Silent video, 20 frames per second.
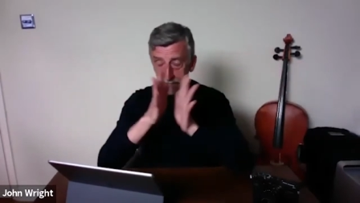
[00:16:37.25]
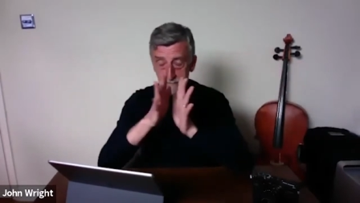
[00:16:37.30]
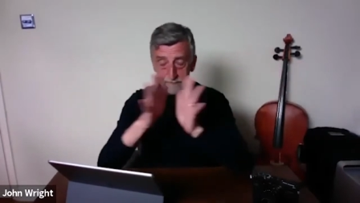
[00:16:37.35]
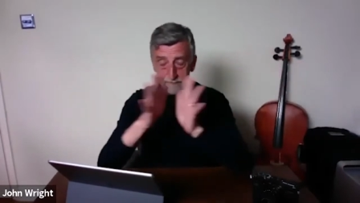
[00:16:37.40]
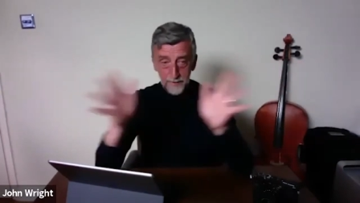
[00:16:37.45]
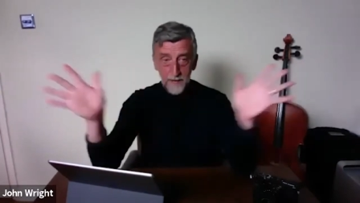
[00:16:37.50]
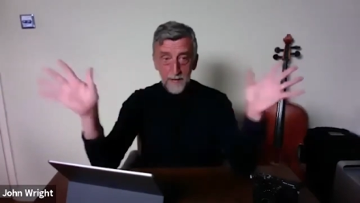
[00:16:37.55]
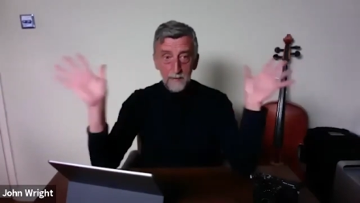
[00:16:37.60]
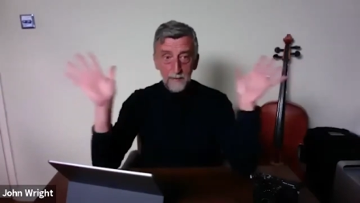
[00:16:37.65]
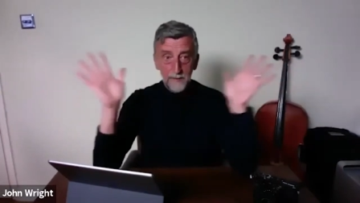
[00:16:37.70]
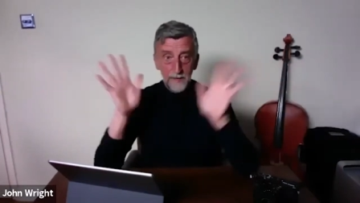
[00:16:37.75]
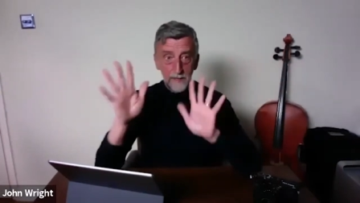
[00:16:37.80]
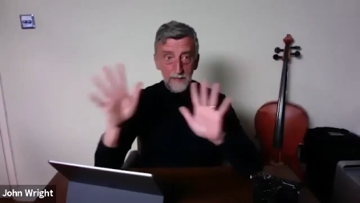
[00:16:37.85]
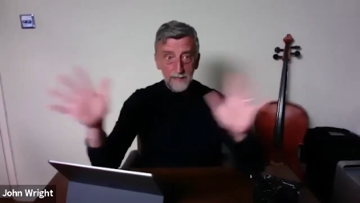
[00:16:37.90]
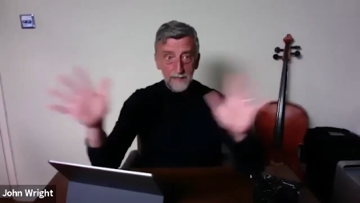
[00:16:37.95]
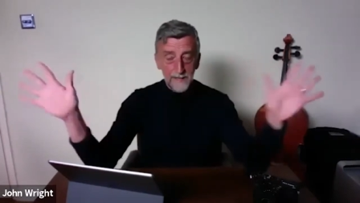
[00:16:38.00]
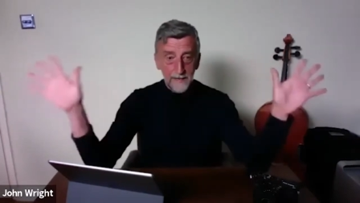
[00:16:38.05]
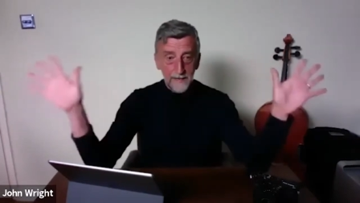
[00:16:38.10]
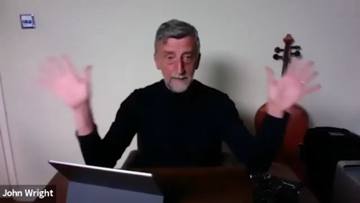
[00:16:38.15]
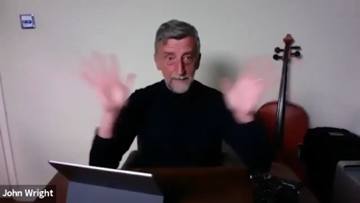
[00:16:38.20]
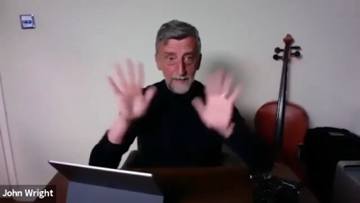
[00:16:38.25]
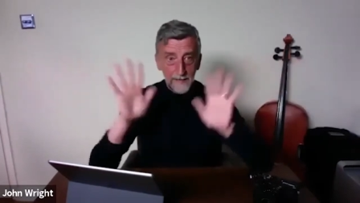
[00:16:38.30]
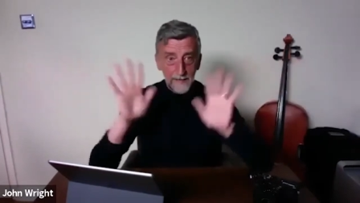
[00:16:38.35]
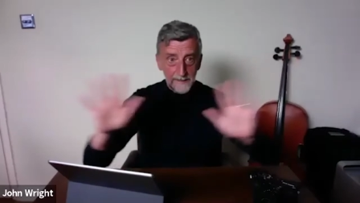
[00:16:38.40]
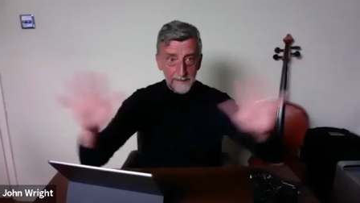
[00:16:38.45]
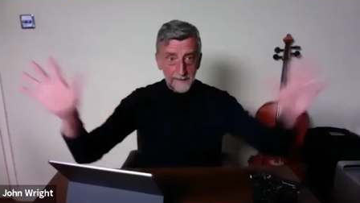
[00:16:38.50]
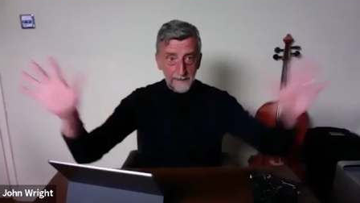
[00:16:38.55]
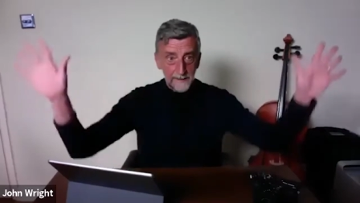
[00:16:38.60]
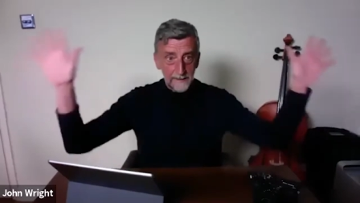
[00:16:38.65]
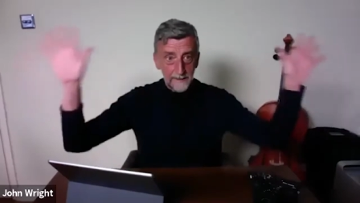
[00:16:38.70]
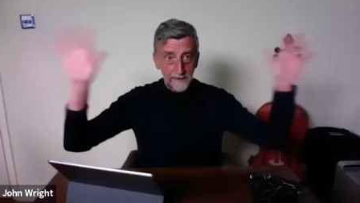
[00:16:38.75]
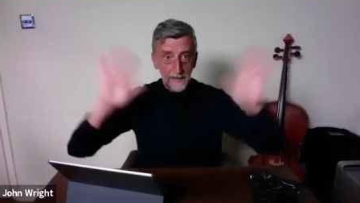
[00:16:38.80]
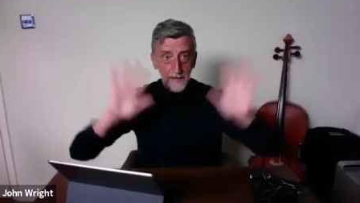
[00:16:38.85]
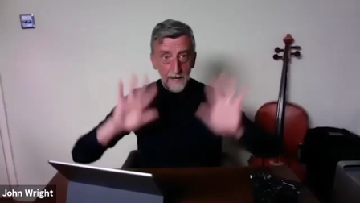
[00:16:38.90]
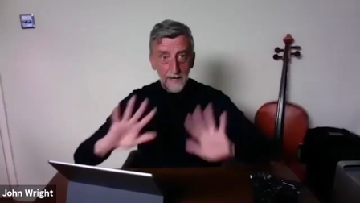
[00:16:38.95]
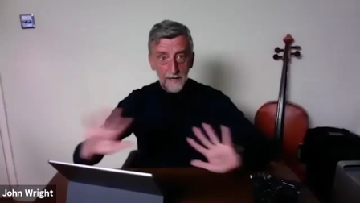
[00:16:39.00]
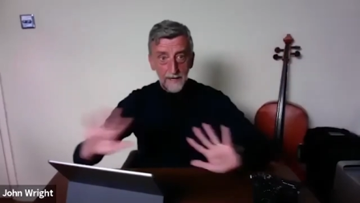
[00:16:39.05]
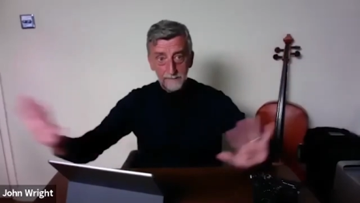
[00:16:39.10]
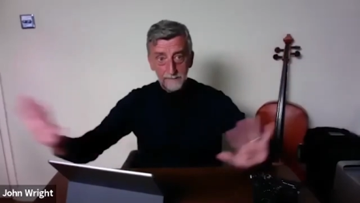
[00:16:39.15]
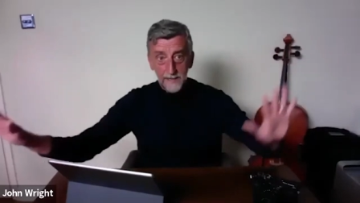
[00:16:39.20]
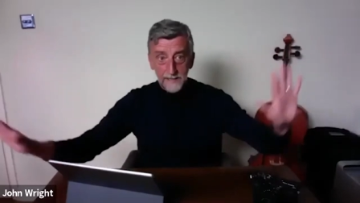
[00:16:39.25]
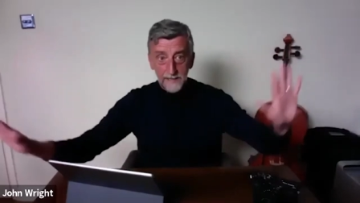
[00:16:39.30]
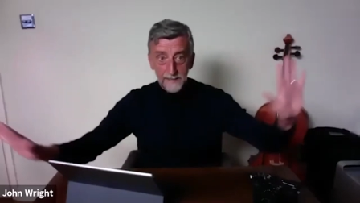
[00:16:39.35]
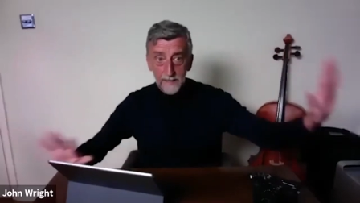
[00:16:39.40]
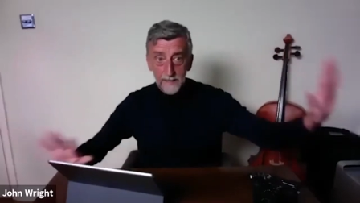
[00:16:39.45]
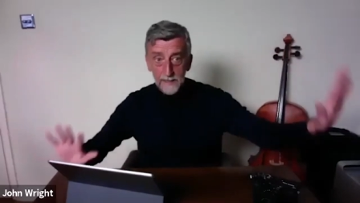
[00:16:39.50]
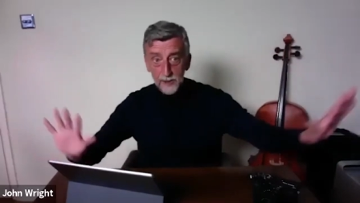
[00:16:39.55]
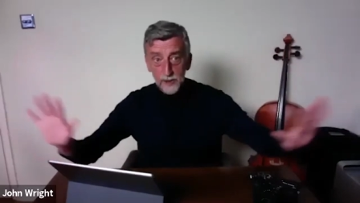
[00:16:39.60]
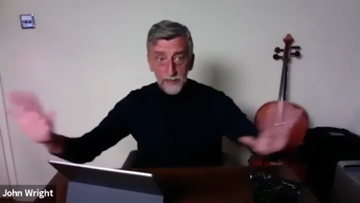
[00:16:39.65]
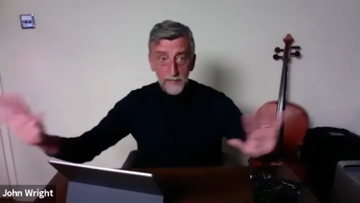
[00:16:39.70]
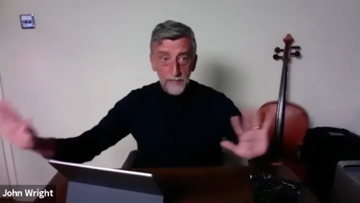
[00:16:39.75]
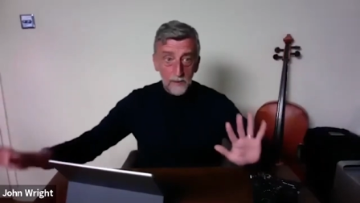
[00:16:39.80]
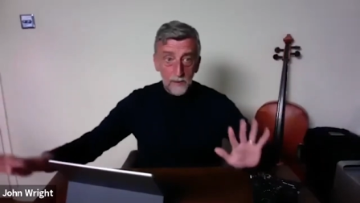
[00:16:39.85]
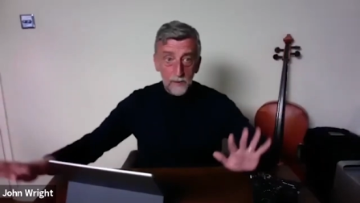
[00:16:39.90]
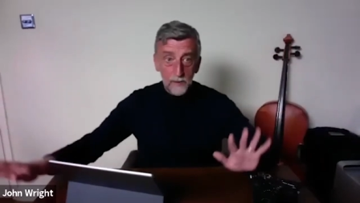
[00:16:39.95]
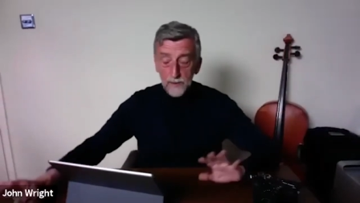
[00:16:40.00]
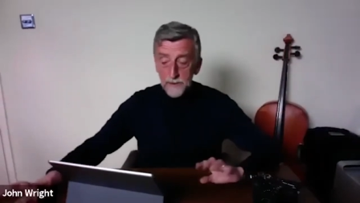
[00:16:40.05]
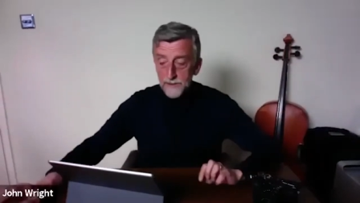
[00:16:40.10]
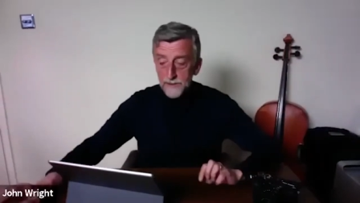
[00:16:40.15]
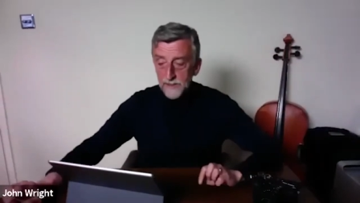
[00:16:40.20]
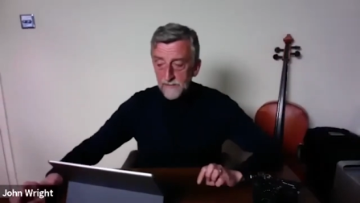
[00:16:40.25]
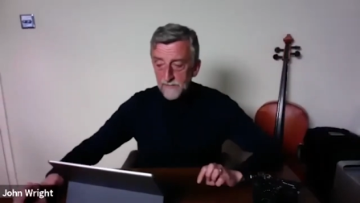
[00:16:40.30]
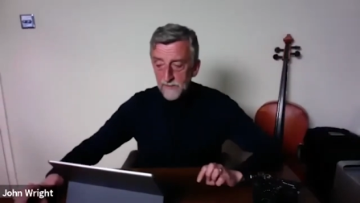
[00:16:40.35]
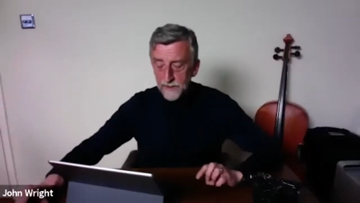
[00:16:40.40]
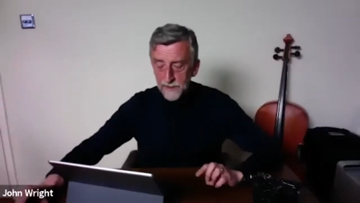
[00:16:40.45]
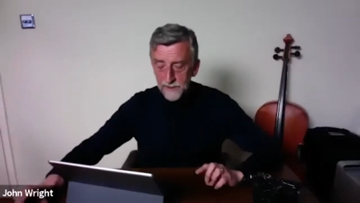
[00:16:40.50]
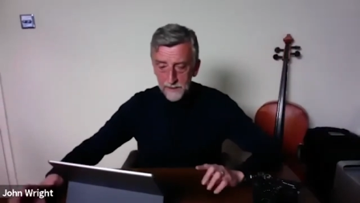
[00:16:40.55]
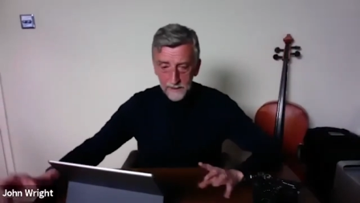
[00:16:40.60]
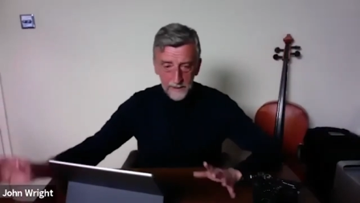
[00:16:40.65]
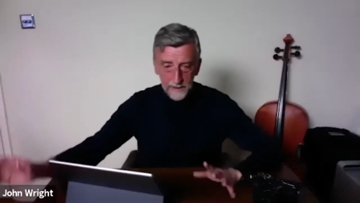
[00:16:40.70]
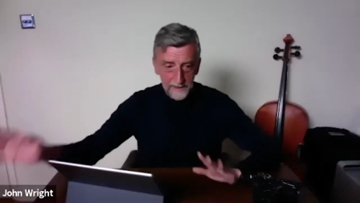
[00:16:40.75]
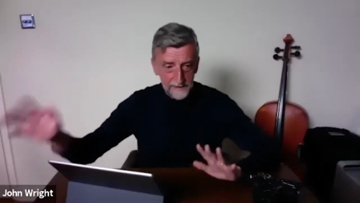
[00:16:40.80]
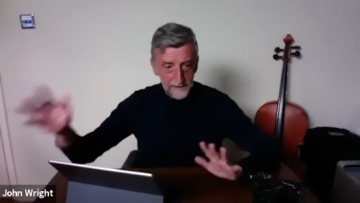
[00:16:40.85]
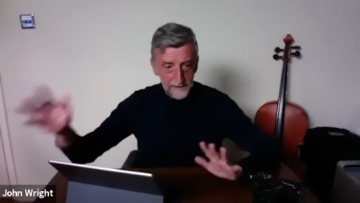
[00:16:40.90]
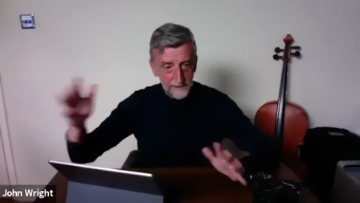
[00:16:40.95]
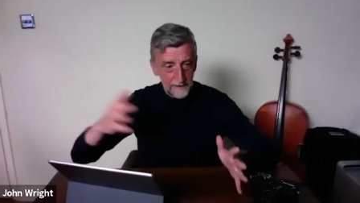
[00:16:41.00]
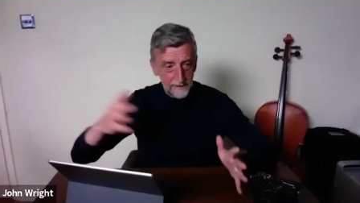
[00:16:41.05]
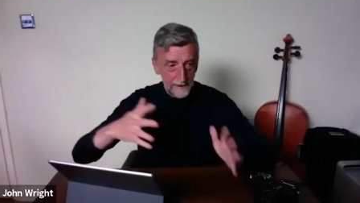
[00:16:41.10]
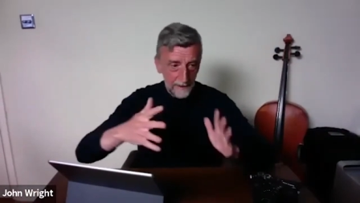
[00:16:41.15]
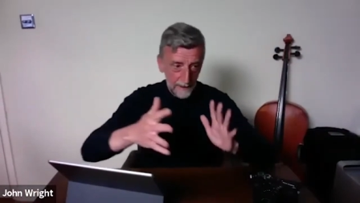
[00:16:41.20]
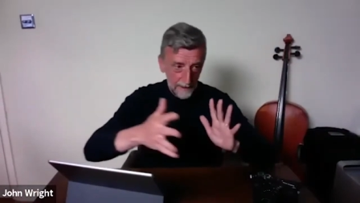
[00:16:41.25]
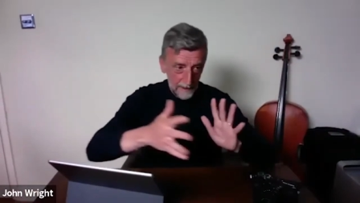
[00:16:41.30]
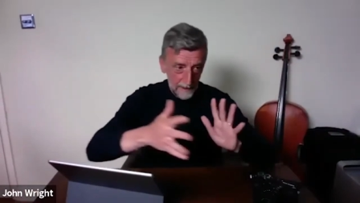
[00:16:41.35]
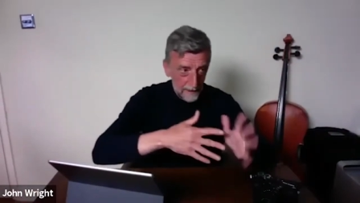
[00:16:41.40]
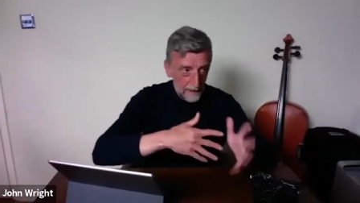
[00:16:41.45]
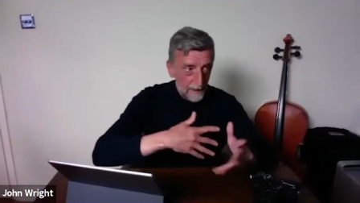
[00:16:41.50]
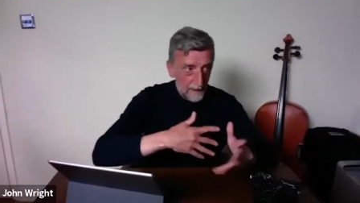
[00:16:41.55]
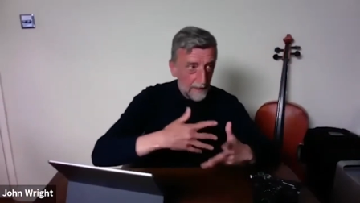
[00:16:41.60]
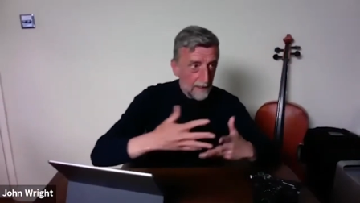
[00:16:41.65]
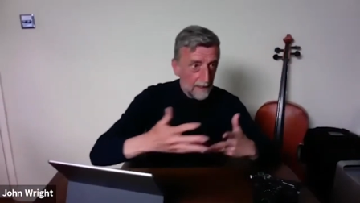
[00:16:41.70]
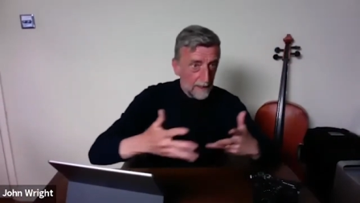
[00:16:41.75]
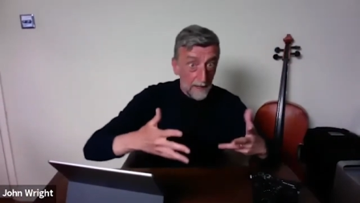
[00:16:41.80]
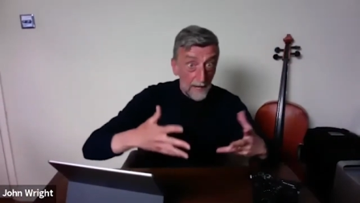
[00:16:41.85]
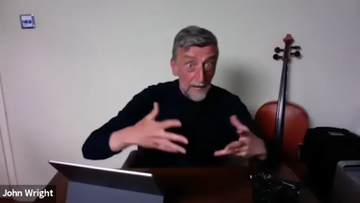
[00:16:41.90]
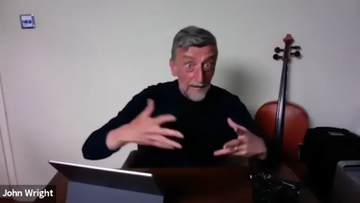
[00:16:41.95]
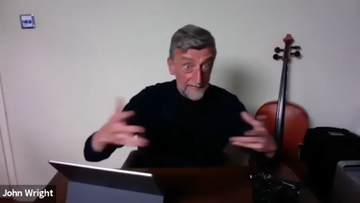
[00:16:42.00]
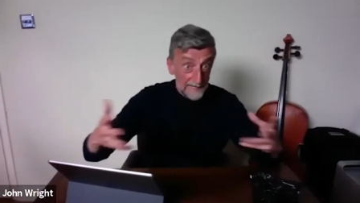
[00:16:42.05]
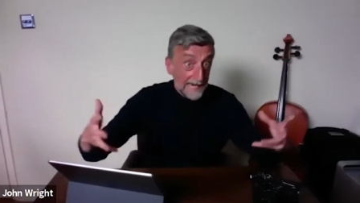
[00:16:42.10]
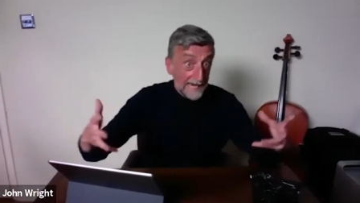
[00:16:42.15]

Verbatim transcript: permanently tap dancing and massaging egos and everything and and it's